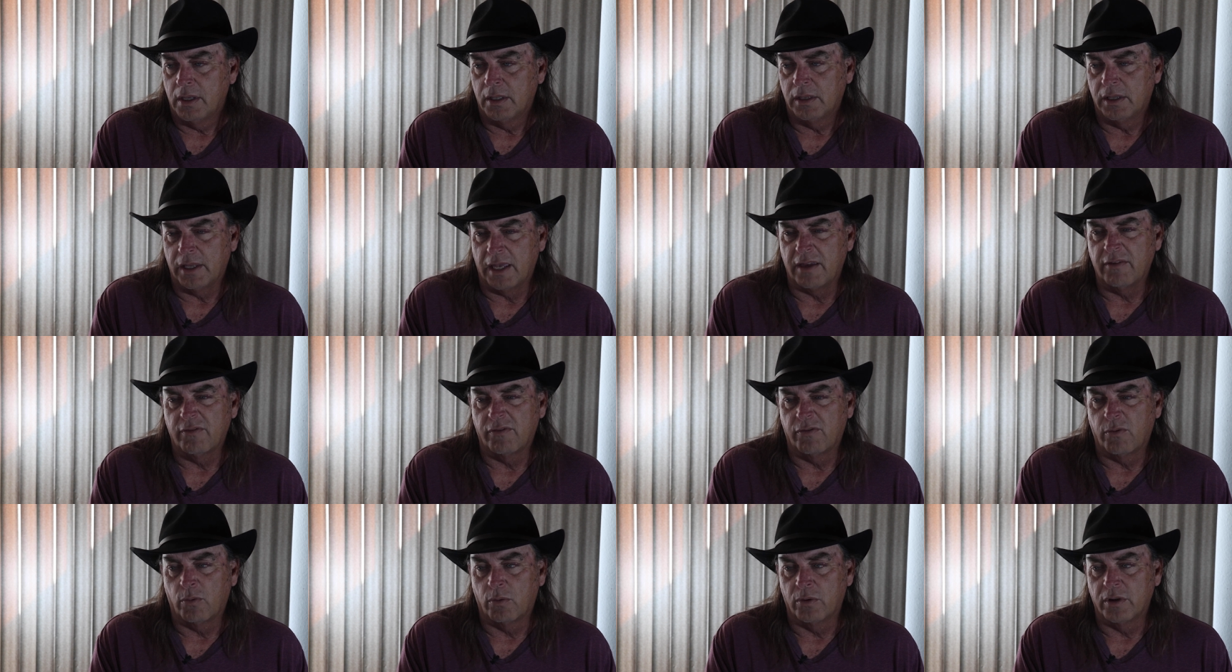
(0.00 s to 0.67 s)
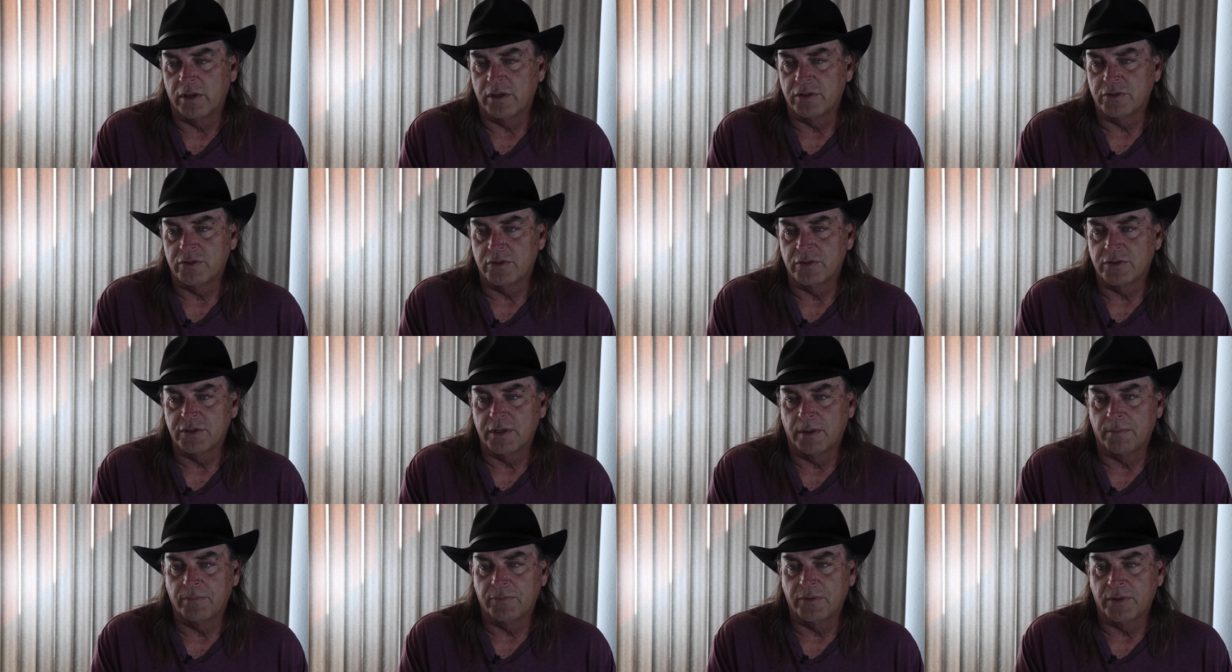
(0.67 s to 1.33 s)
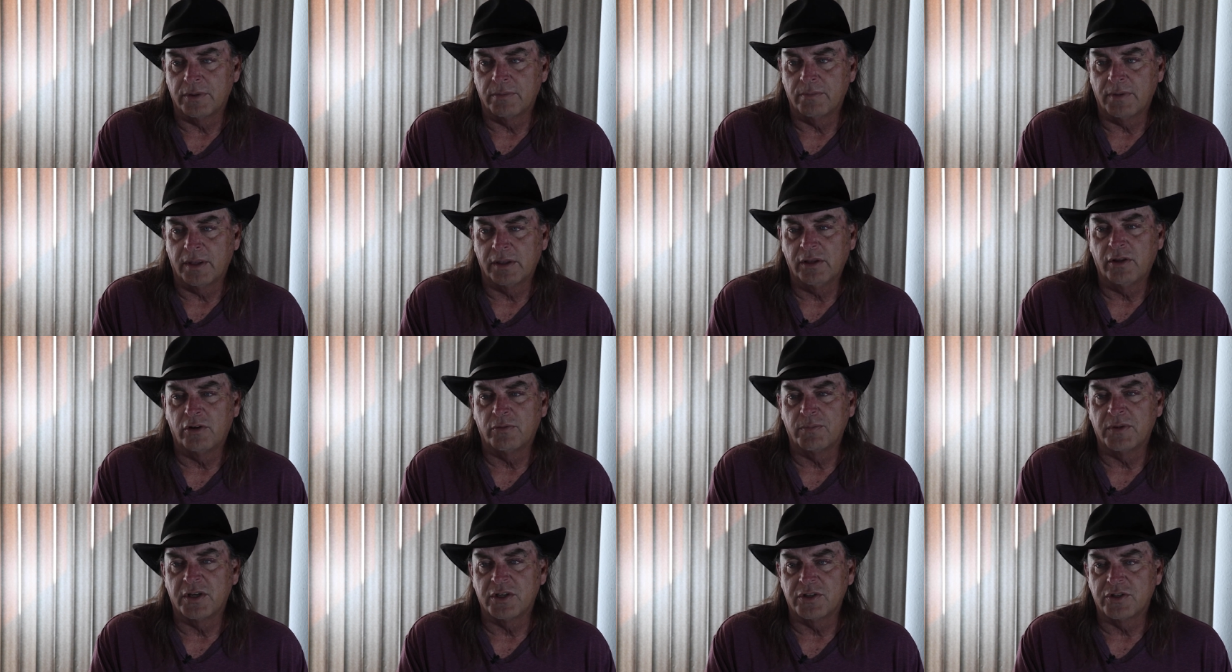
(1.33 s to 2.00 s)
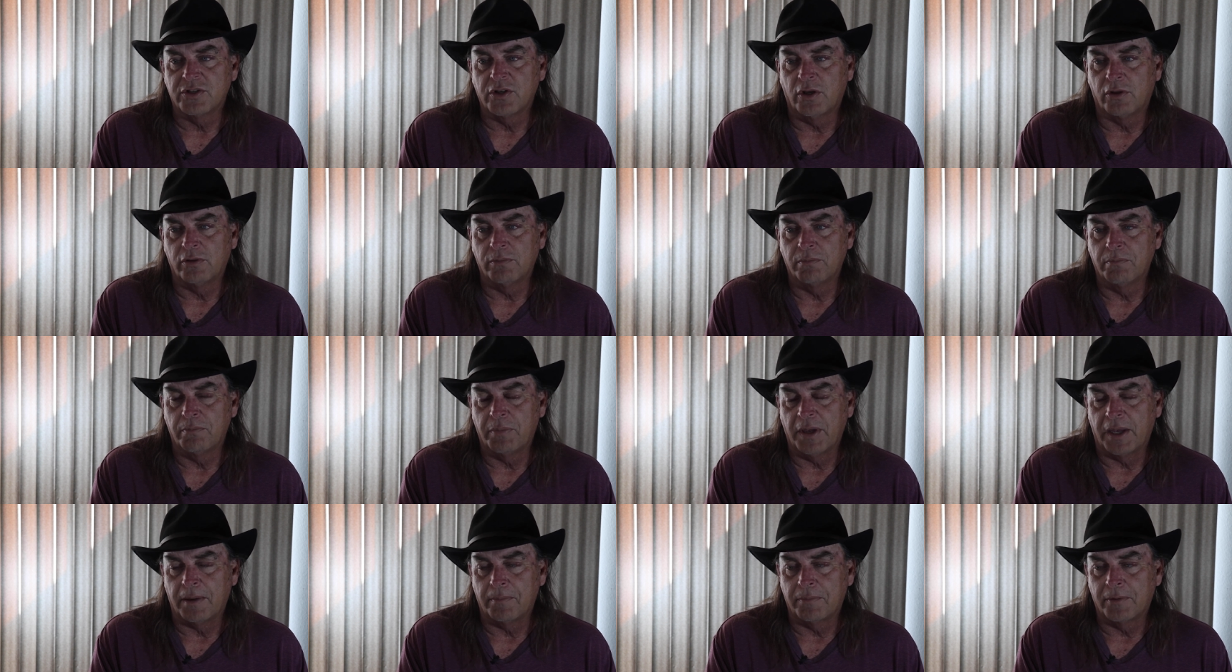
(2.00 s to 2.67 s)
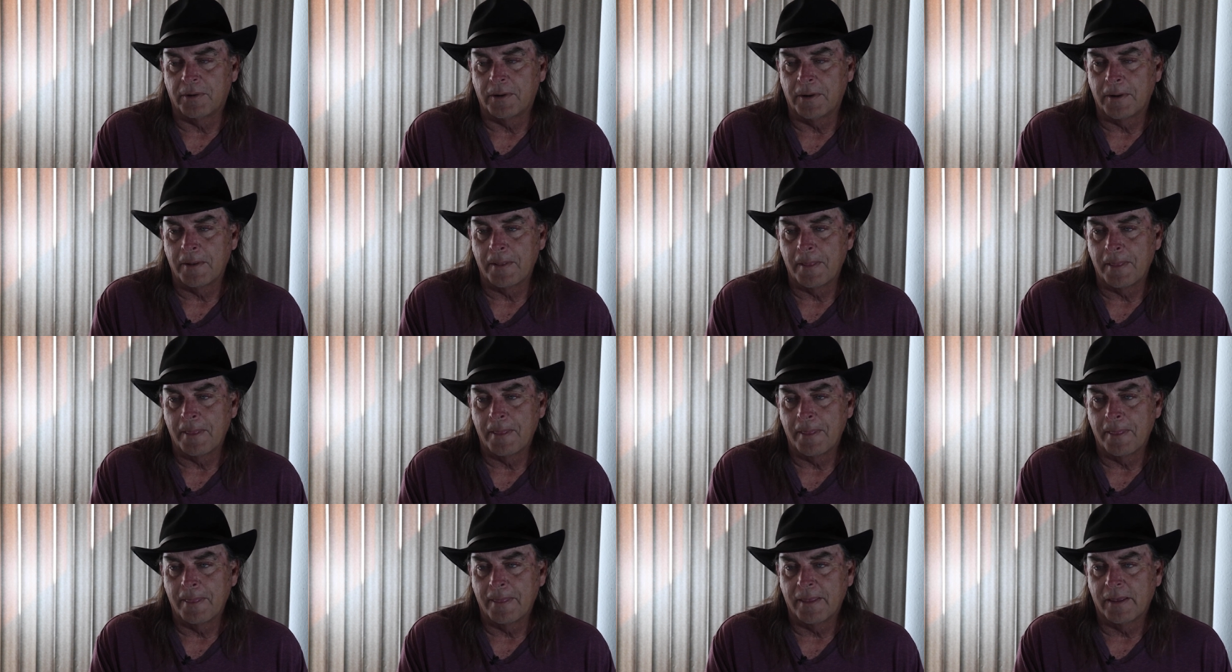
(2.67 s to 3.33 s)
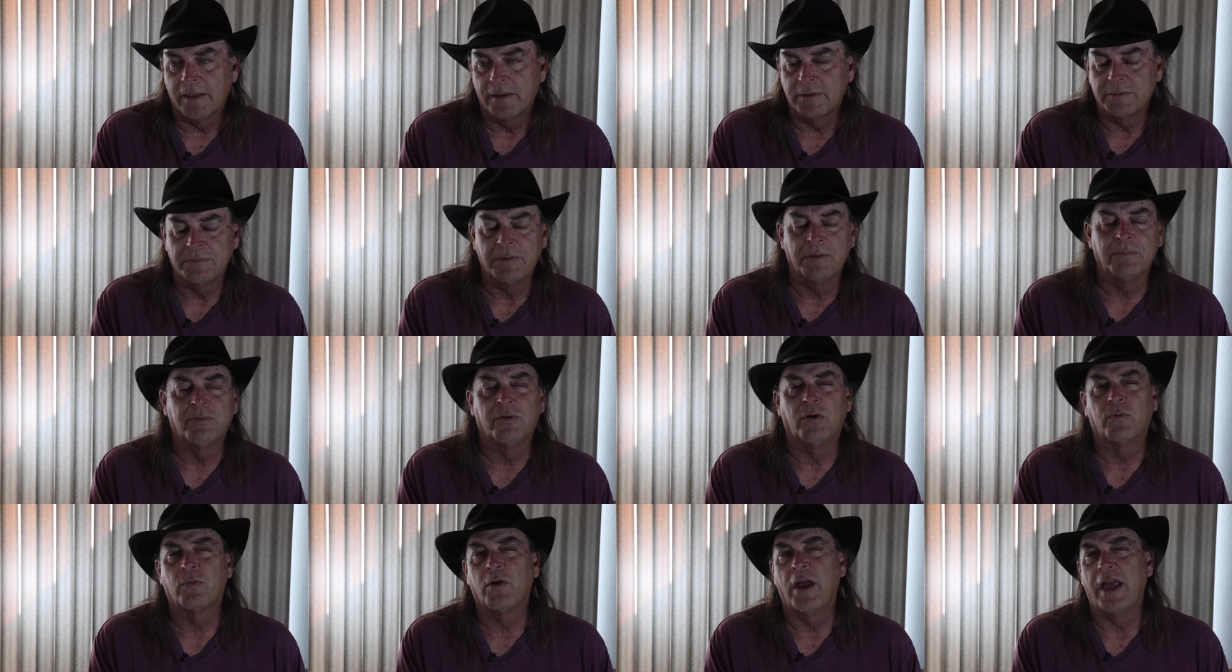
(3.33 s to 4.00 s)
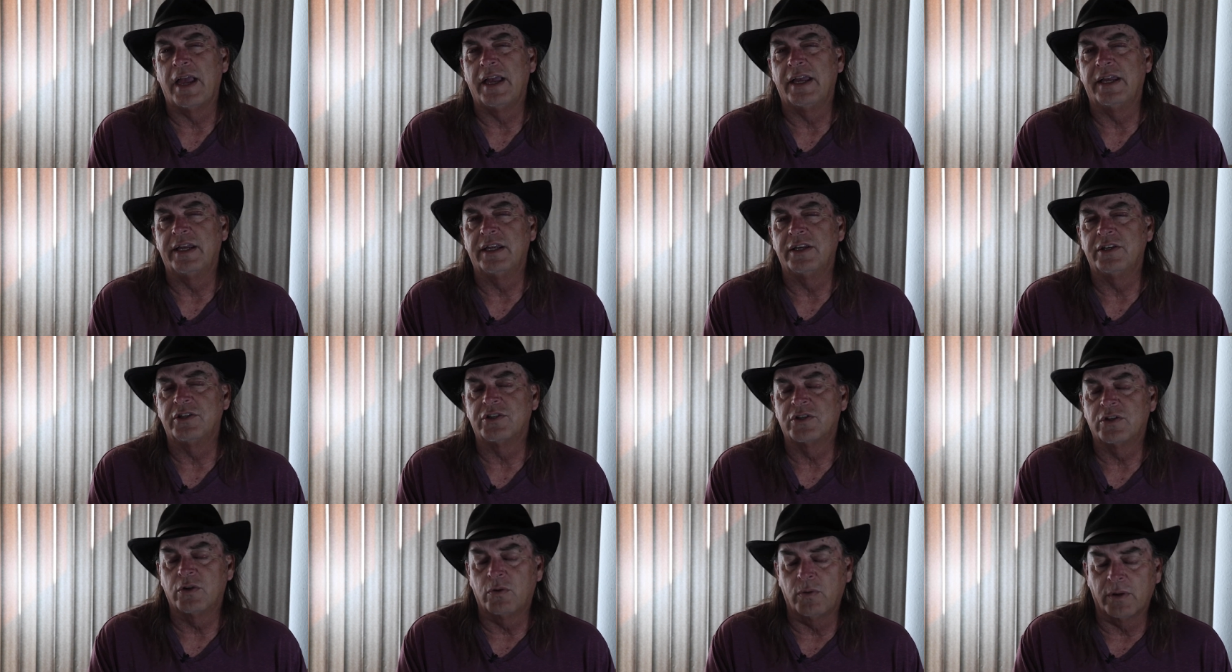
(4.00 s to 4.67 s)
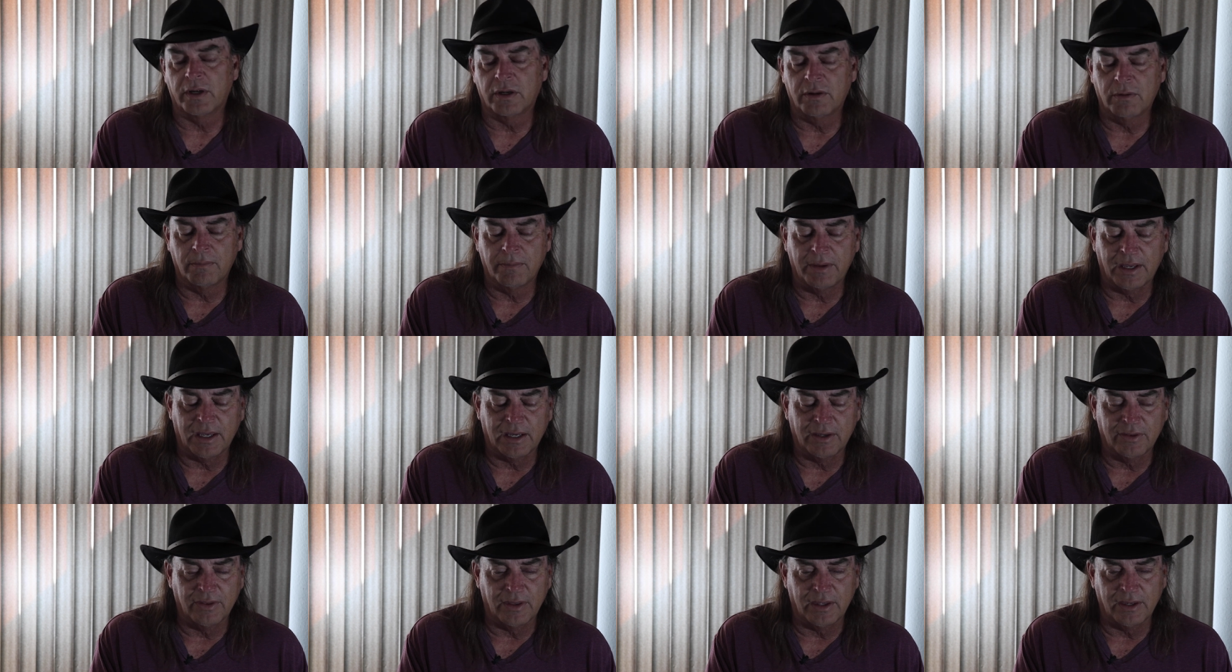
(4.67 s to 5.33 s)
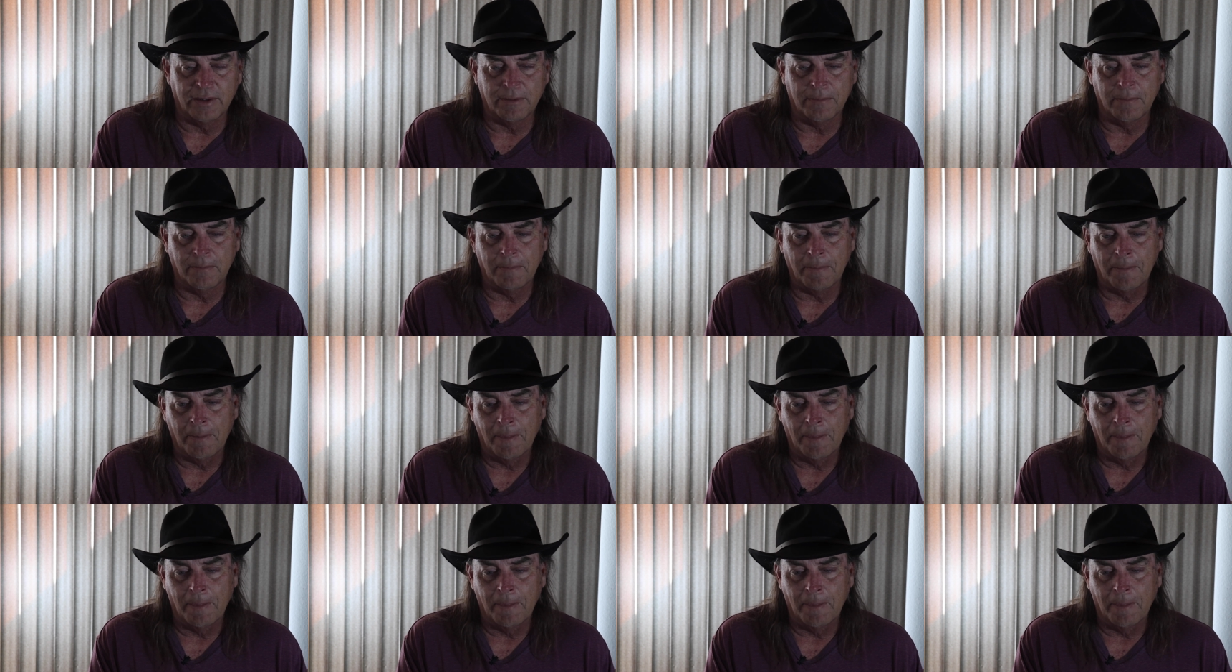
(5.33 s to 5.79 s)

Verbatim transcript: late 40s or something, a little bit of salt and pepper, because people aged quicker back then.